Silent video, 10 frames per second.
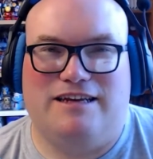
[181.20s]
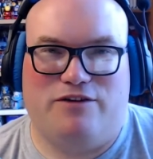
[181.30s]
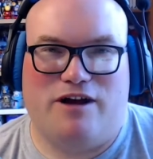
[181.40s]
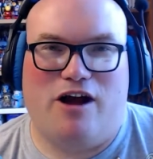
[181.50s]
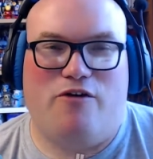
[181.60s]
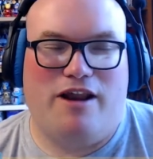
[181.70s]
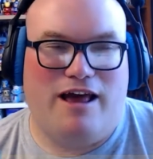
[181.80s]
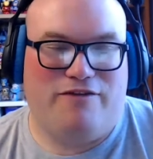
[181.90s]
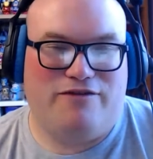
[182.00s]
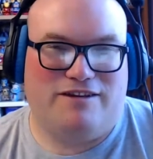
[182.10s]

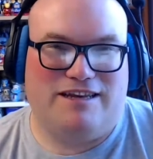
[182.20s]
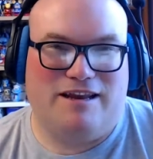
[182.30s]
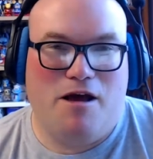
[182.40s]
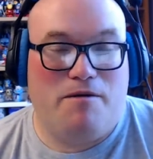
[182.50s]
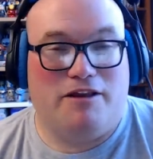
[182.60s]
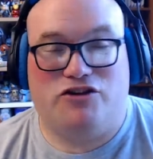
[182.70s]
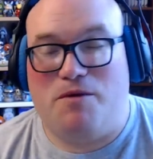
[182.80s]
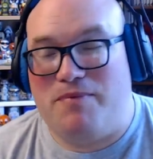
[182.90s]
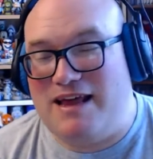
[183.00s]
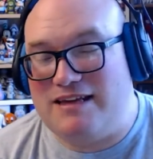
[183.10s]
the
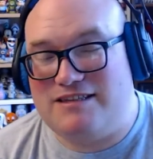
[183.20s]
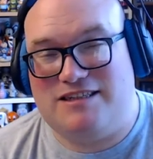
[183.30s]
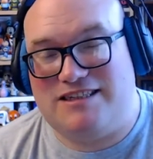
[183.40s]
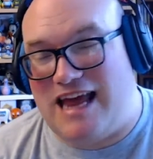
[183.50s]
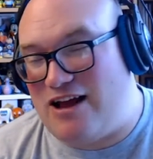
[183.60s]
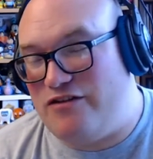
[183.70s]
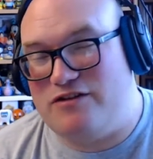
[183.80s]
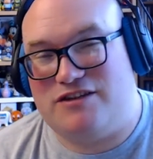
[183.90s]
trouble is staying on those